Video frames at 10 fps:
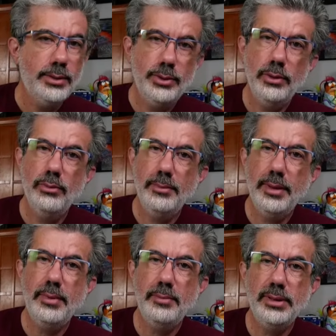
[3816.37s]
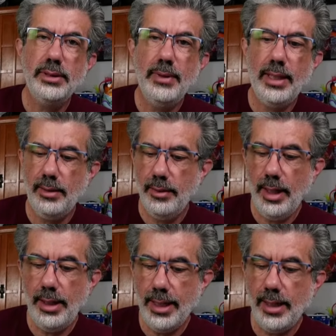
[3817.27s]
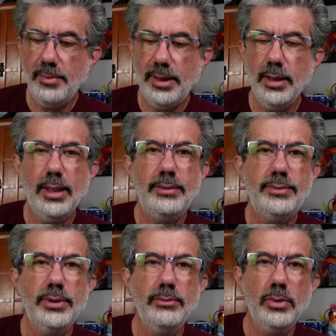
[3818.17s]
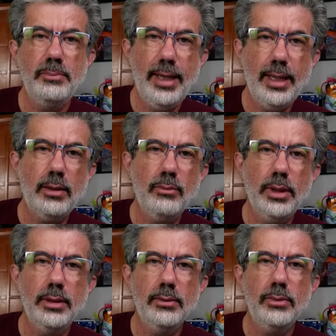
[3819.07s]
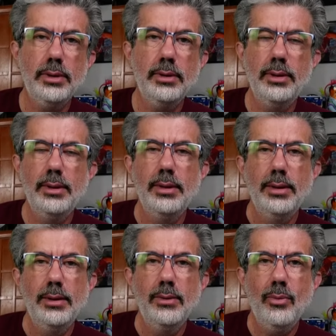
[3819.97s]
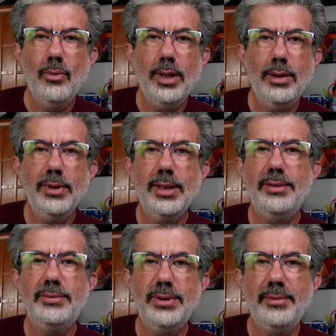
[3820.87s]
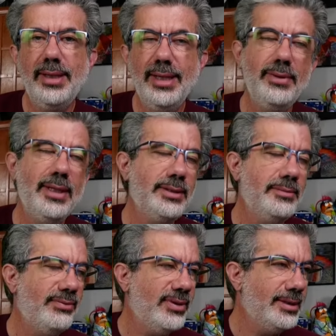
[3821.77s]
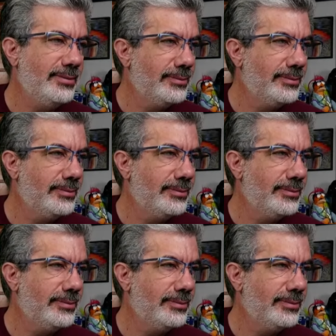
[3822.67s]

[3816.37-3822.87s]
Sure, we might be busy packing. Hey, that'll be the live stream. We'll pack while we're live streaming. That would actually be fun.